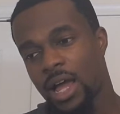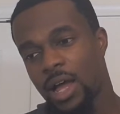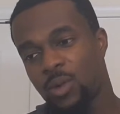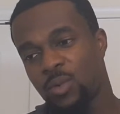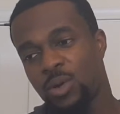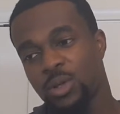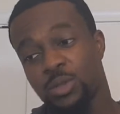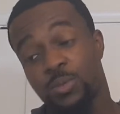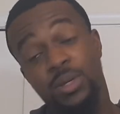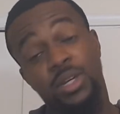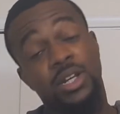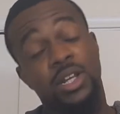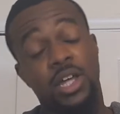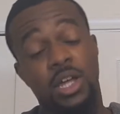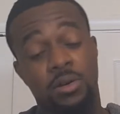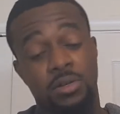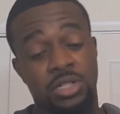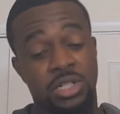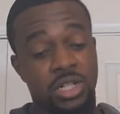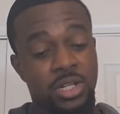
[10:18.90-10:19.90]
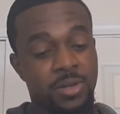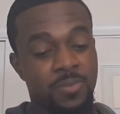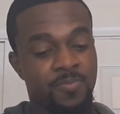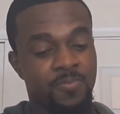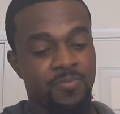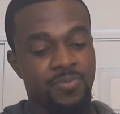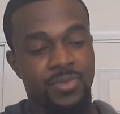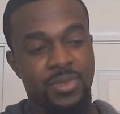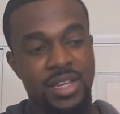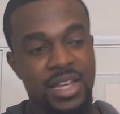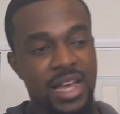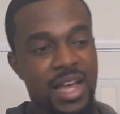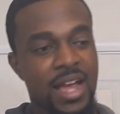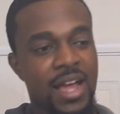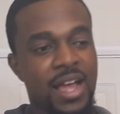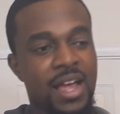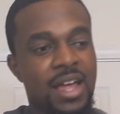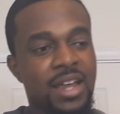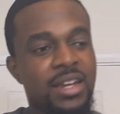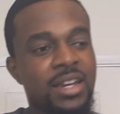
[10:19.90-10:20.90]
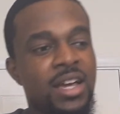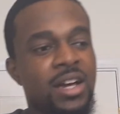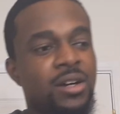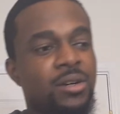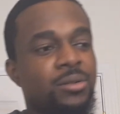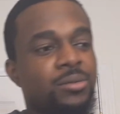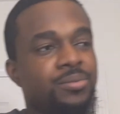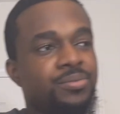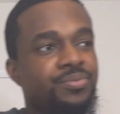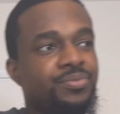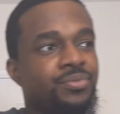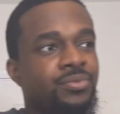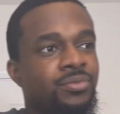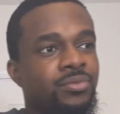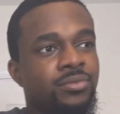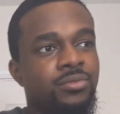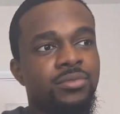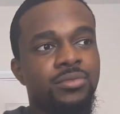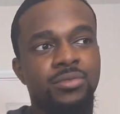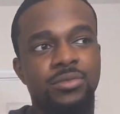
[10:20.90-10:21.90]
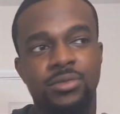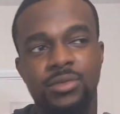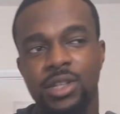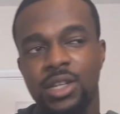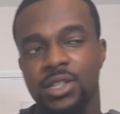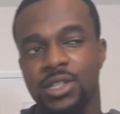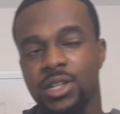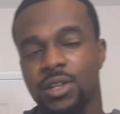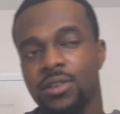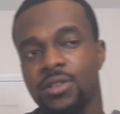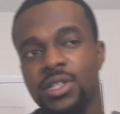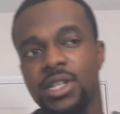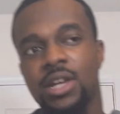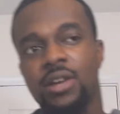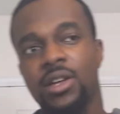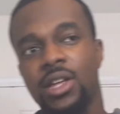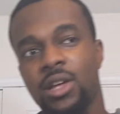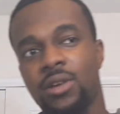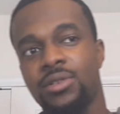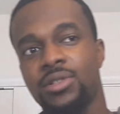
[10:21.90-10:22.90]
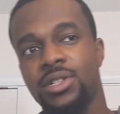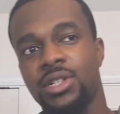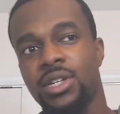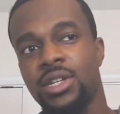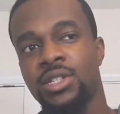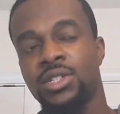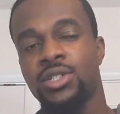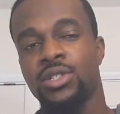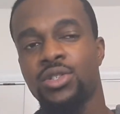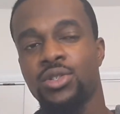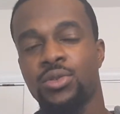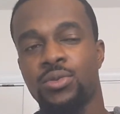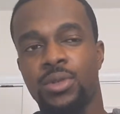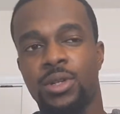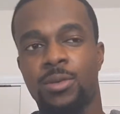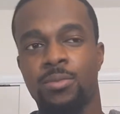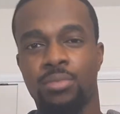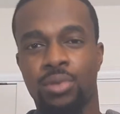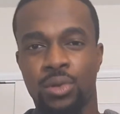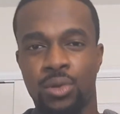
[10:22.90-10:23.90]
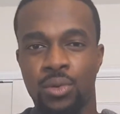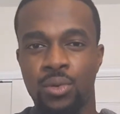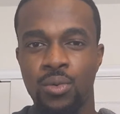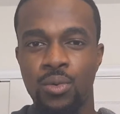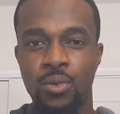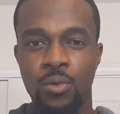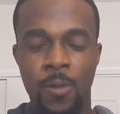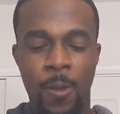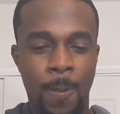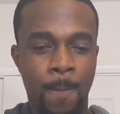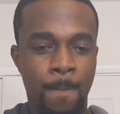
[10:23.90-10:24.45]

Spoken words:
well, speaking of LG, now it turns out LG is suing Blue.